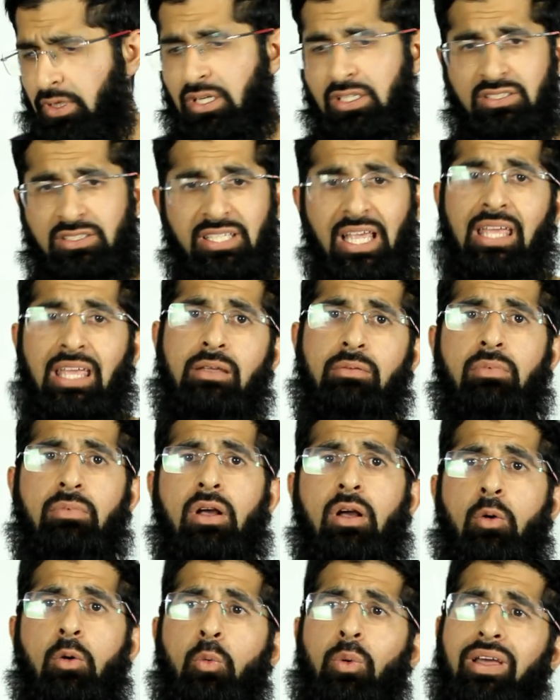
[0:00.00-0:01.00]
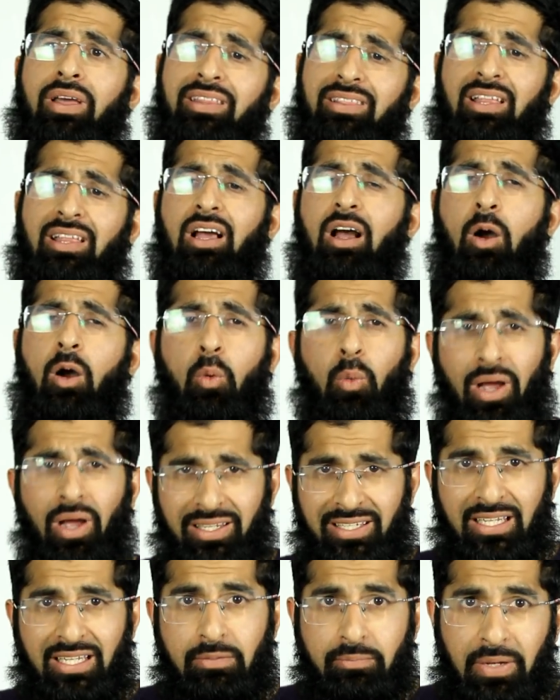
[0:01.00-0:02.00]
Same with a
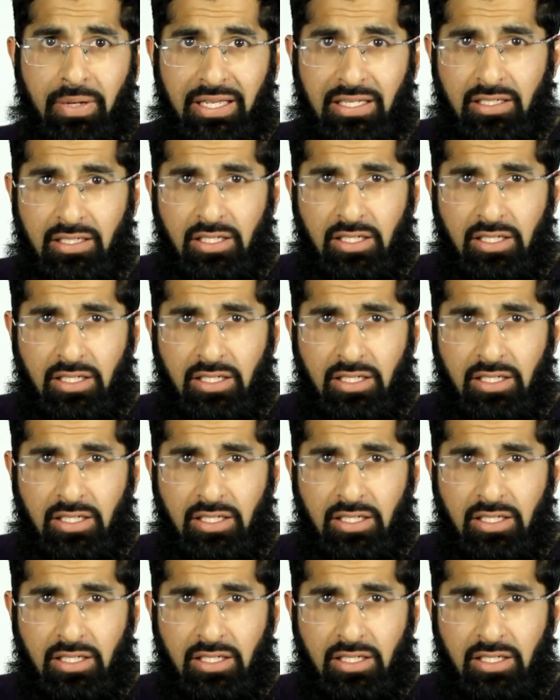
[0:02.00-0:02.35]
wedding, mate.